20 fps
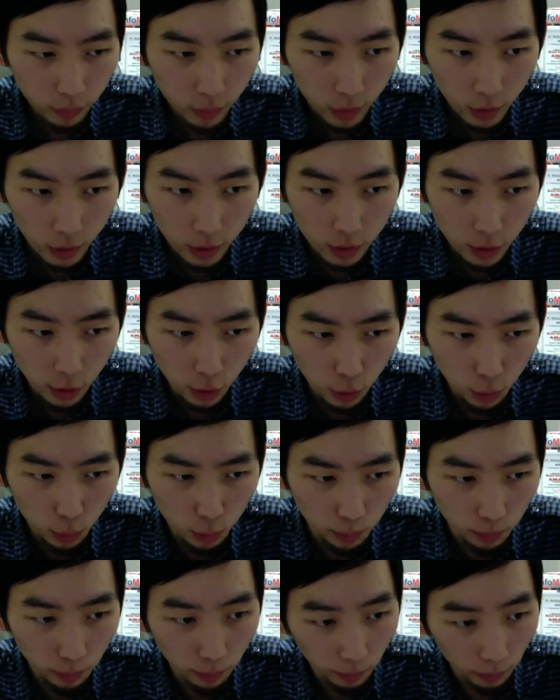So
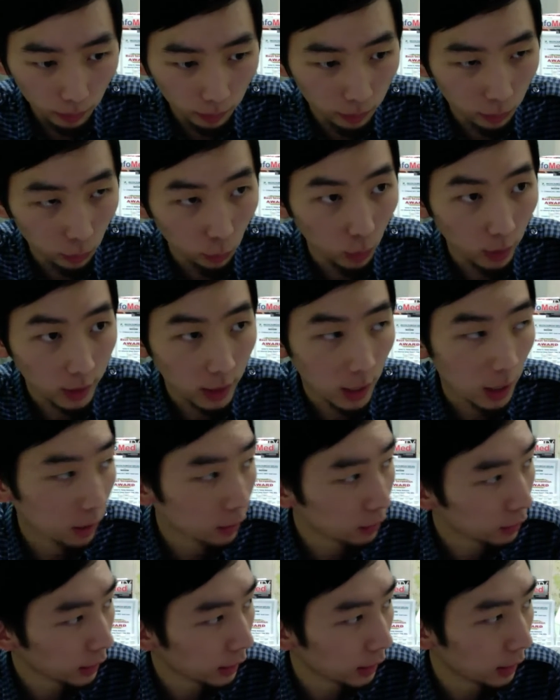we're
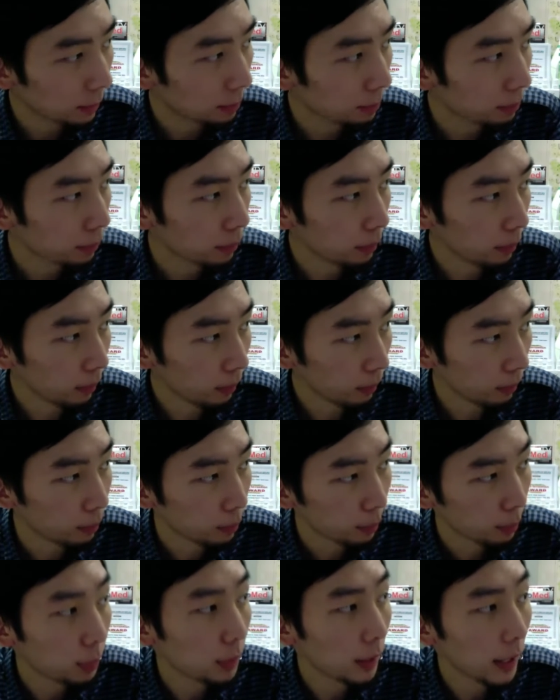currently
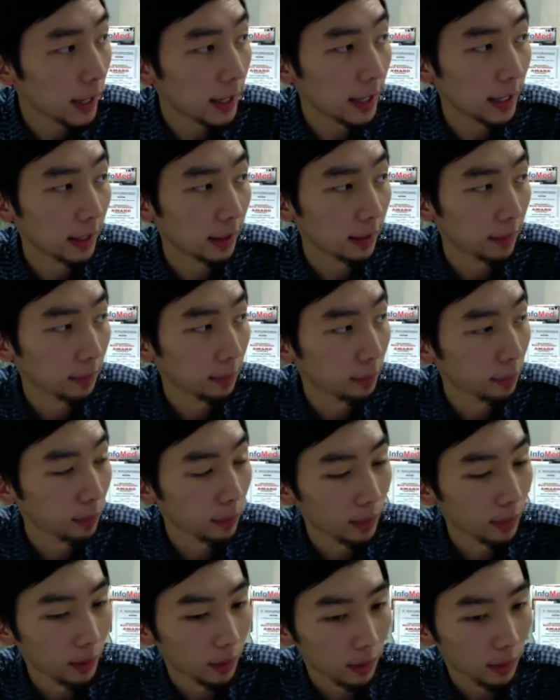planning
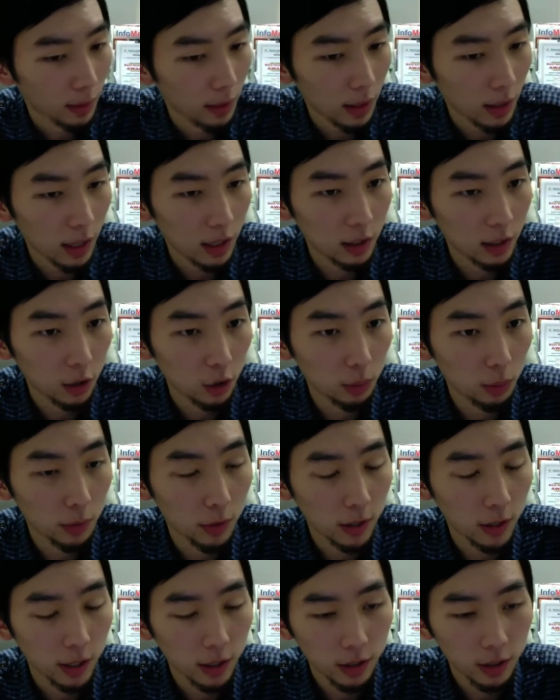a new
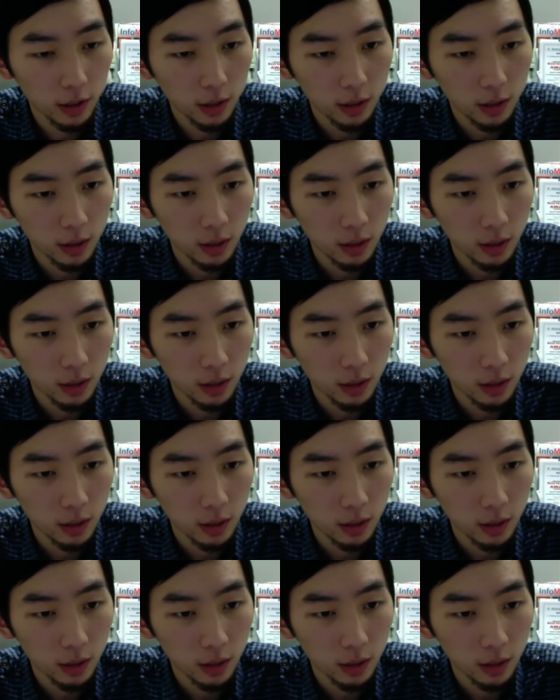product.